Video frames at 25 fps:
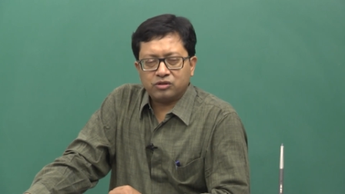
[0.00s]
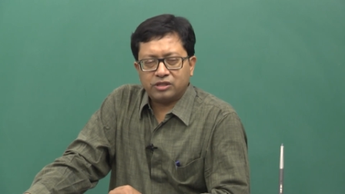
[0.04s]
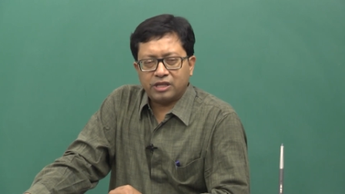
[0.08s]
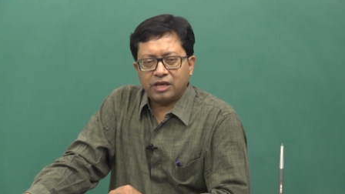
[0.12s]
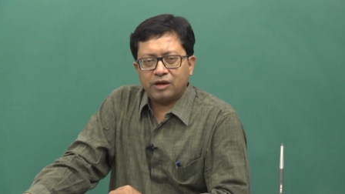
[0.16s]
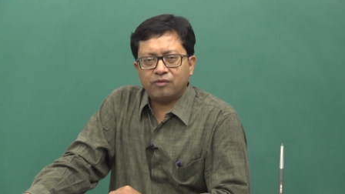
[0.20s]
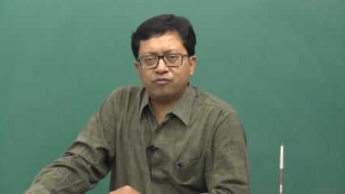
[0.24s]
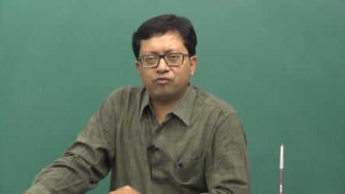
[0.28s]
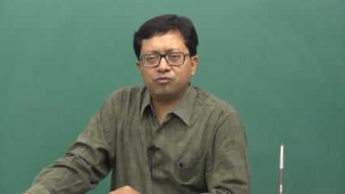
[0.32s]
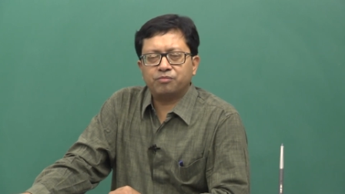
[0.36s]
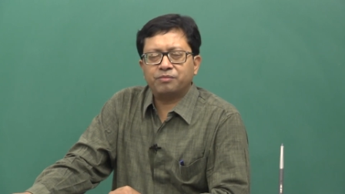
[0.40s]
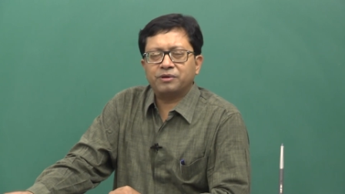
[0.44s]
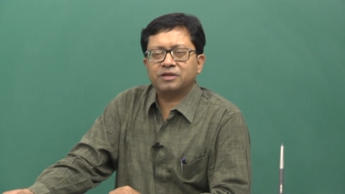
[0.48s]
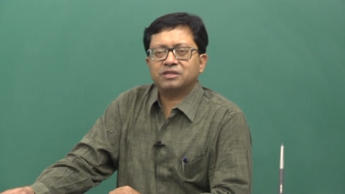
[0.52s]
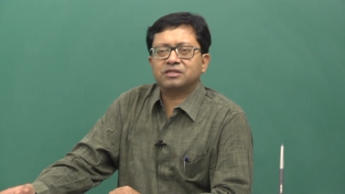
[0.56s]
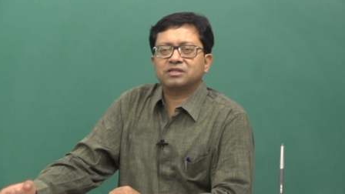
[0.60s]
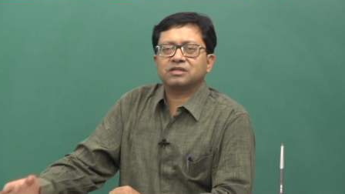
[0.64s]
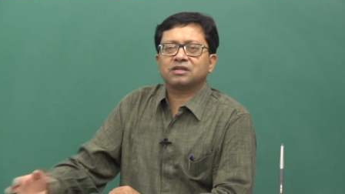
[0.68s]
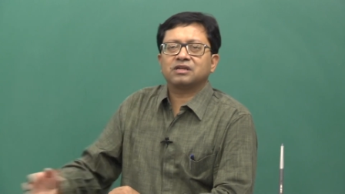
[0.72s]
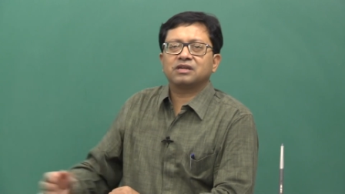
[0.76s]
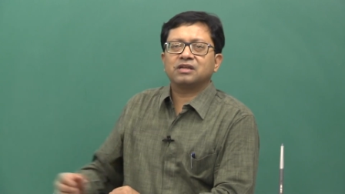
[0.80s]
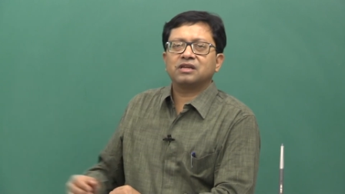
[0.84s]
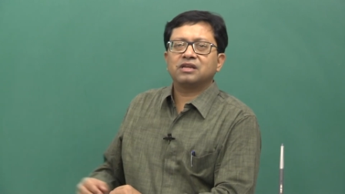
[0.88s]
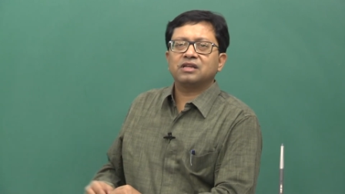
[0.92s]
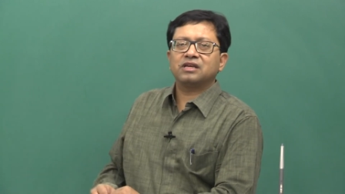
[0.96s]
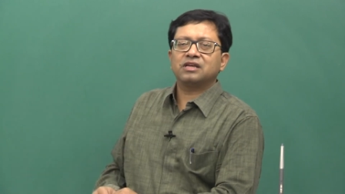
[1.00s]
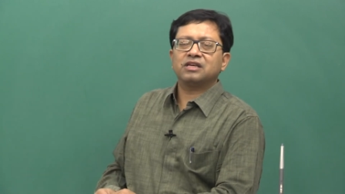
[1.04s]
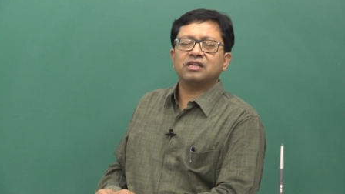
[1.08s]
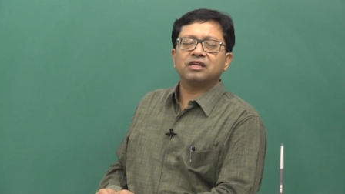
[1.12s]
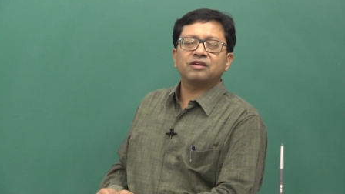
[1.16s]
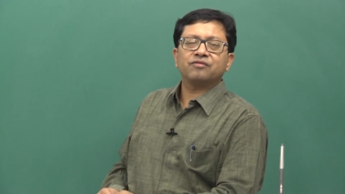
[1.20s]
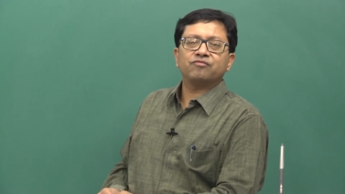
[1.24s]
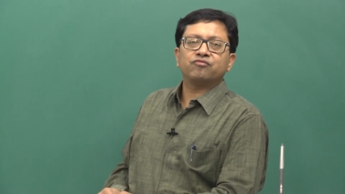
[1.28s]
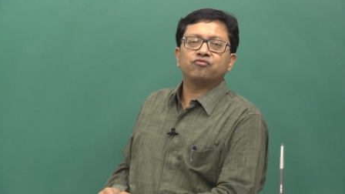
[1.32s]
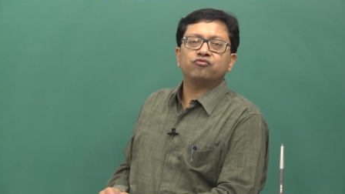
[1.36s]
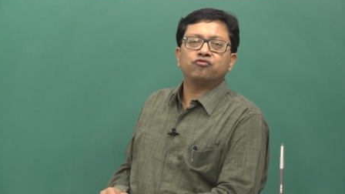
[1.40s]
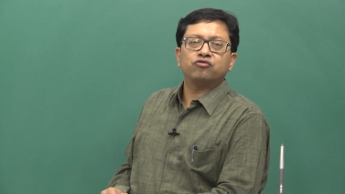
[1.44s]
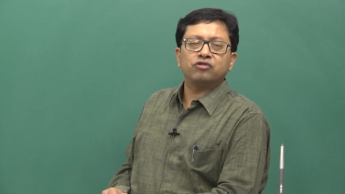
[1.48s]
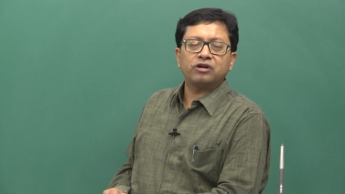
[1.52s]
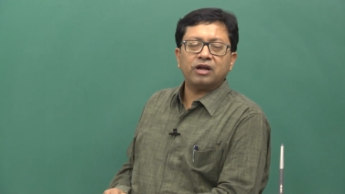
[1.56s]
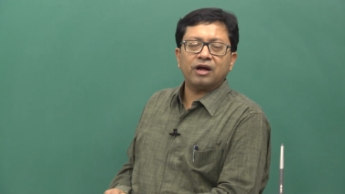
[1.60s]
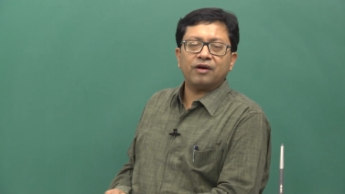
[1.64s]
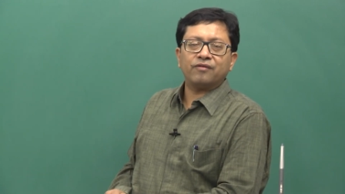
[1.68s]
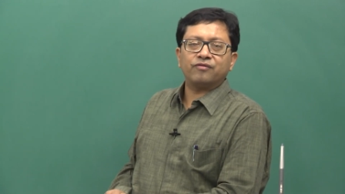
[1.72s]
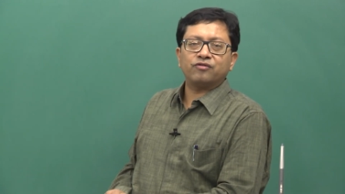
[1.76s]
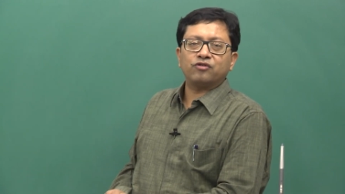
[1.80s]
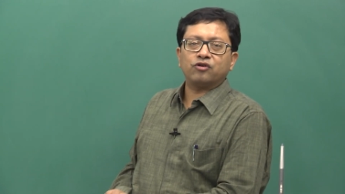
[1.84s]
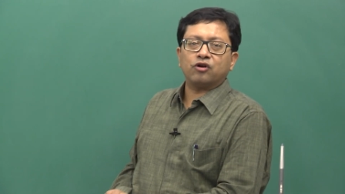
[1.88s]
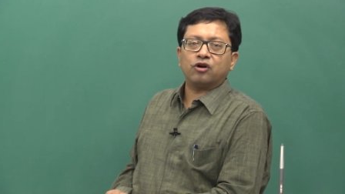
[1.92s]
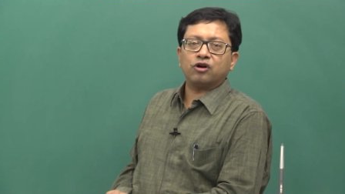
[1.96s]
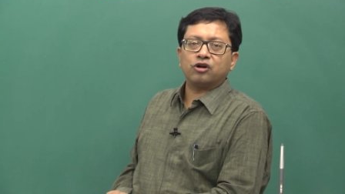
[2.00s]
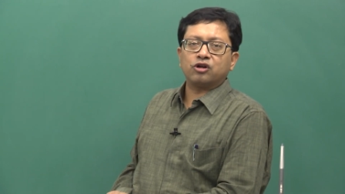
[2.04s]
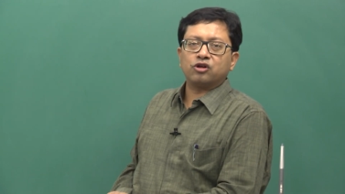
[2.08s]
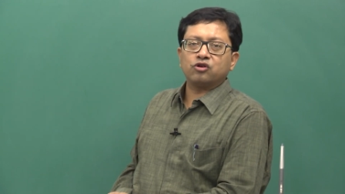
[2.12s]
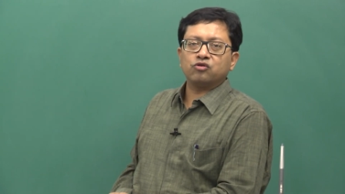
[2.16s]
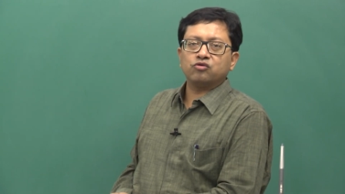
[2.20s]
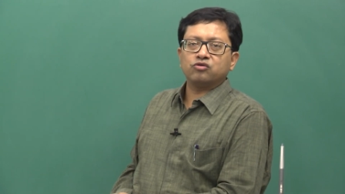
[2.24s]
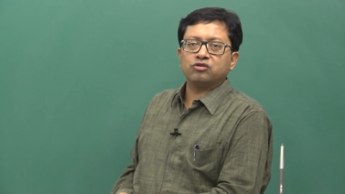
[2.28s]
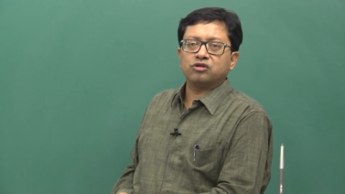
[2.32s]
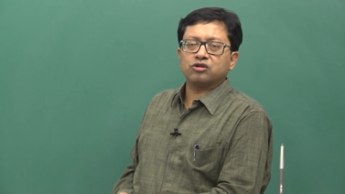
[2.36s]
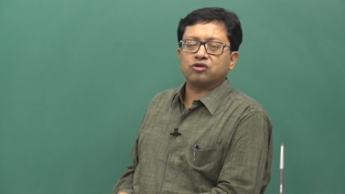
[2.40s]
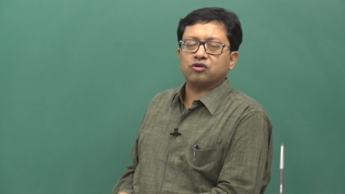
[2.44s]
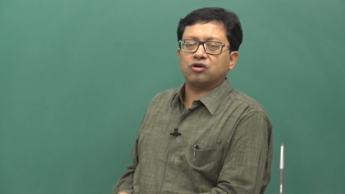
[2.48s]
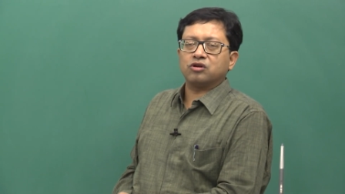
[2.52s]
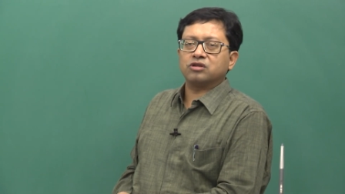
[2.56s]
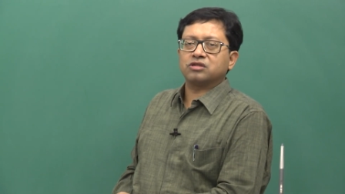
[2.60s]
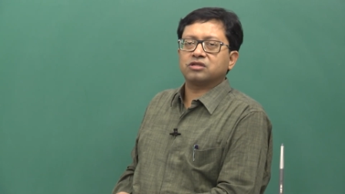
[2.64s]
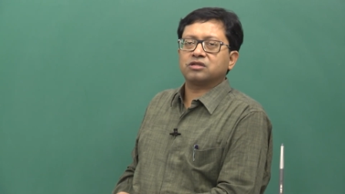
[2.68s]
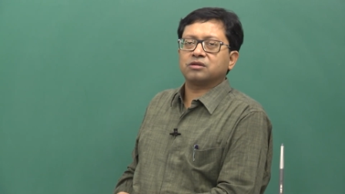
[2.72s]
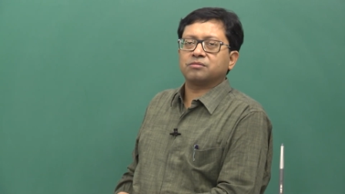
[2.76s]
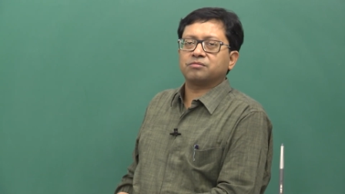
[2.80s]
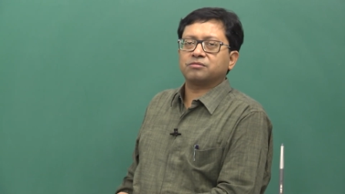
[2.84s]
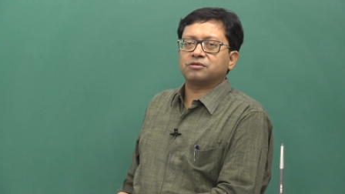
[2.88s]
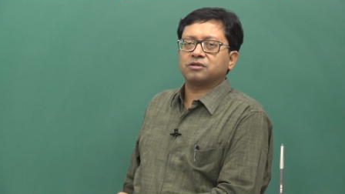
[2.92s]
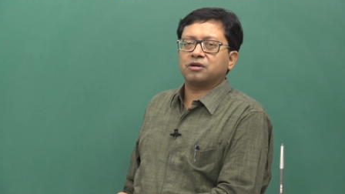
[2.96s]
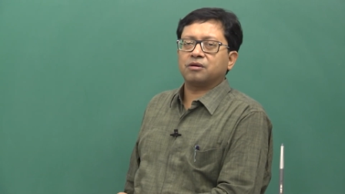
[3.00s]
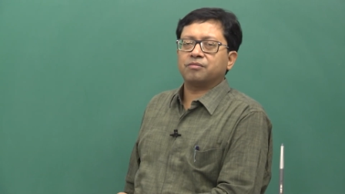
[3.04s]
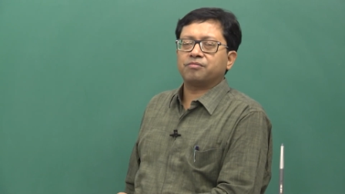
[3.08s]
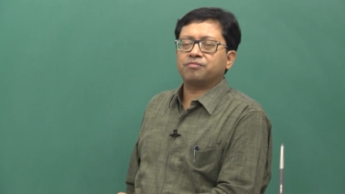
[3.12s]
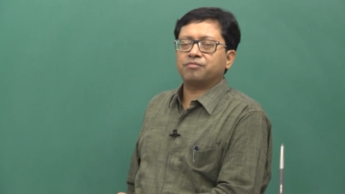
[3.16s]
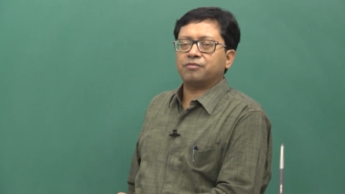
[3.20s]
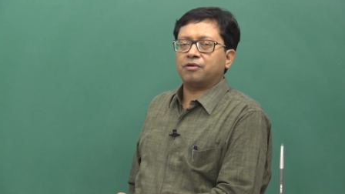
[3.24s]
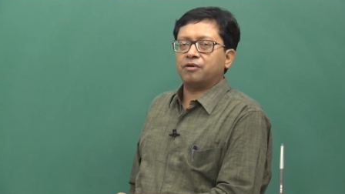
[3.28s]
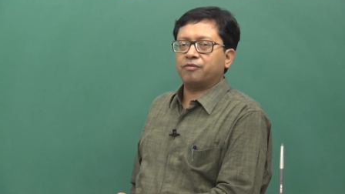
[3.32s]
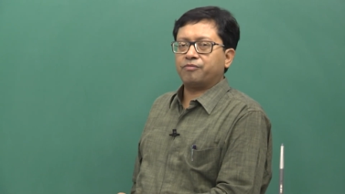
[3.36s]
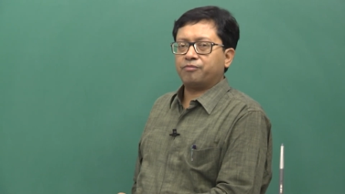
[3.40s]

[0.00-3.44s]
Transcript: they would basically would have taught you the concepts of